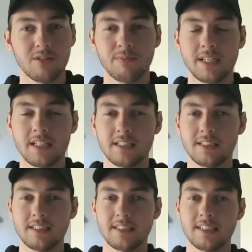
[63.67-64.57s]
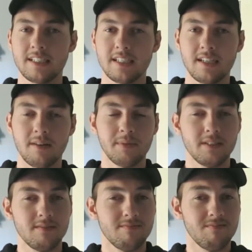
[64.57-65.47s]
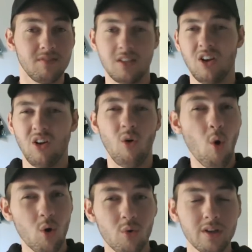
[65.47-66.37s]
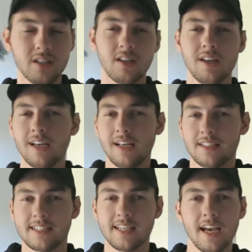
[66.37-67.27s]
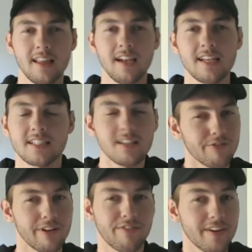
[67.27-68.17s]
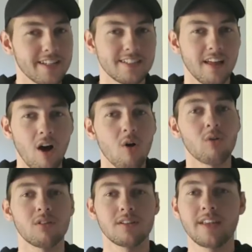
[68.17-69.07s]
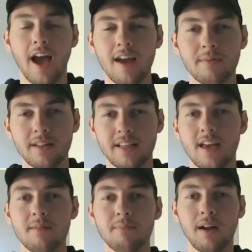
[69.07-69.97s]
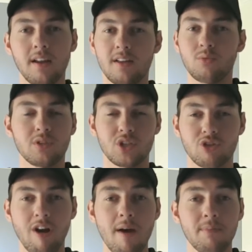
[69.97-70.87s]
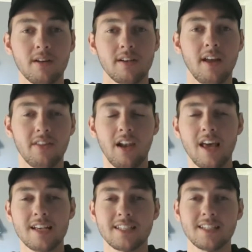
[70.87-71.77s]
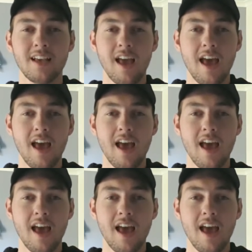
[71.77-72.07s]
and a bit awkward, to say the least. Didn't really fit into the whole game in the end, but it was a scrap nonetheless.